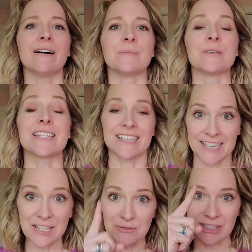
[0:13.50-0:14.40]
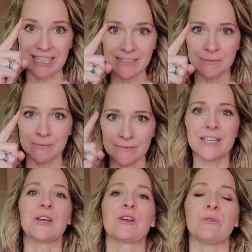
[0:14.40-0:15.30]
successfully
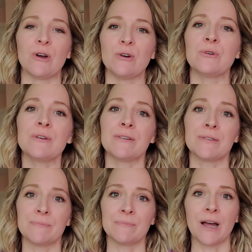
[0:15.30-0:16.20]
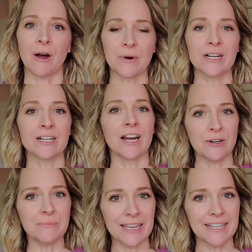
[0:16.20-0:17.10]
grow our
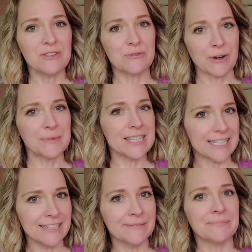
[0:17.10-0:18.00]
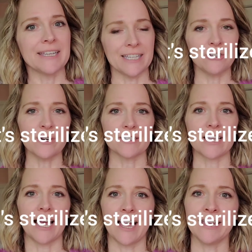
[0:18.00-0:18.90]
garden plants from seed indoors.
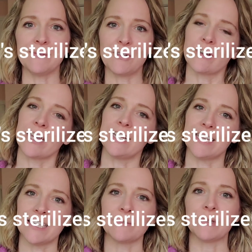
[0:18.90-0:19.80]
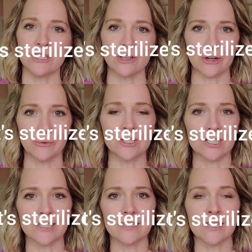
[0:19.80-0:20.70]
I am located in Minnesota, which
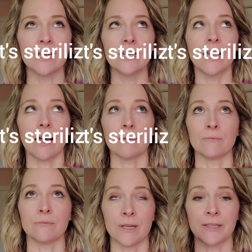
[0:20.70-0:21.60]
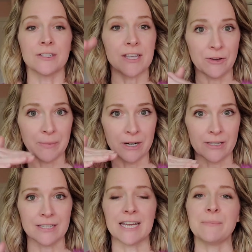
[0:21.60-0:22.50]
is in the southern part of the
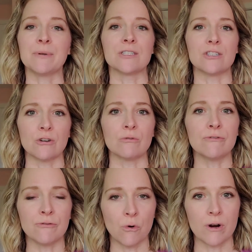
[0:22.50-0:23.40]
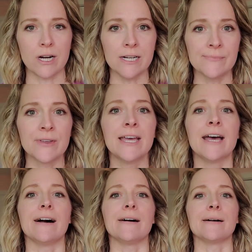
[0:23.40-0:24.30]
state, but zone 4
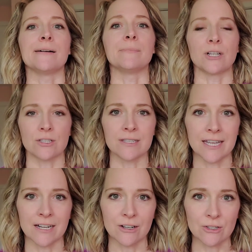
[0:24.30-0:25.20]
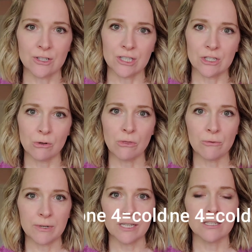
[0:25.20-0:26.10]
parts of the state are also in zone
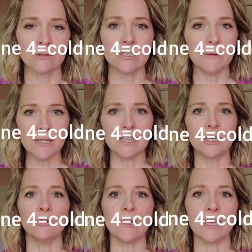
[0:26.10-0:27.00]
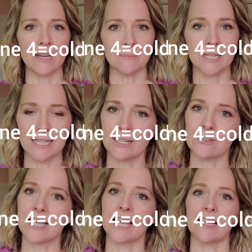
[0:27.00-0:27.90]
3. So typically you cannot plant
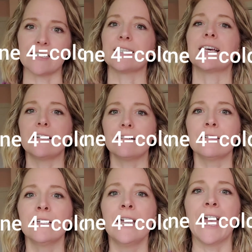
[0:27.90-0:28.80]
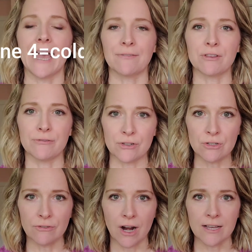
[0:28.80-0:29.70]
outside until after the
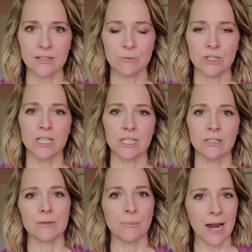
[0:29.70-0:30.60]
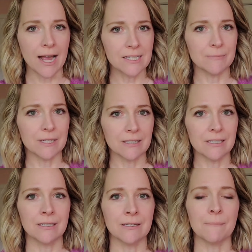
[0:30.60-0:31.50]
first frost, which here is
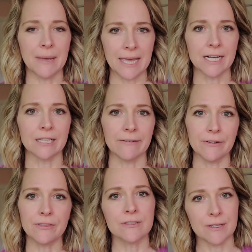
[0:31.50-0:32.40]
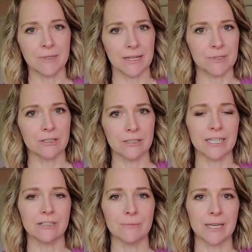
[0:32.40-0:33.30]
approximately May 11th, sometimes a little
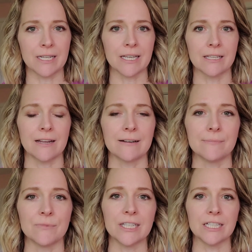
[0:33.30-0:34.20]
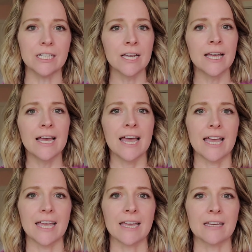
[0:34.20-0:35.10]
later depending on the year.
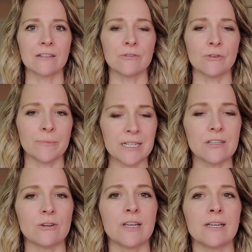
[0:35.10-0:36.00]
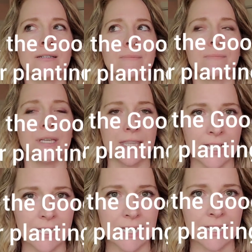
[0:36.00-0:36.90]
And for Minnesota, being
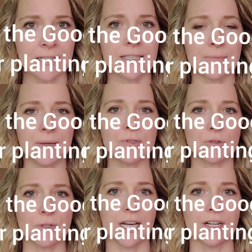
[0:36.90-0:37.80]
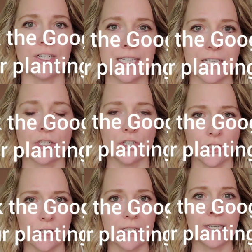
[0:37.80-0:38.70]
that late, sometimes it's really hard to get
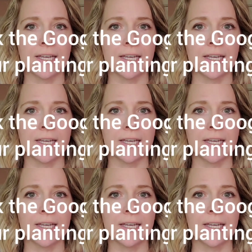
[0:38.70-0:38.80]
good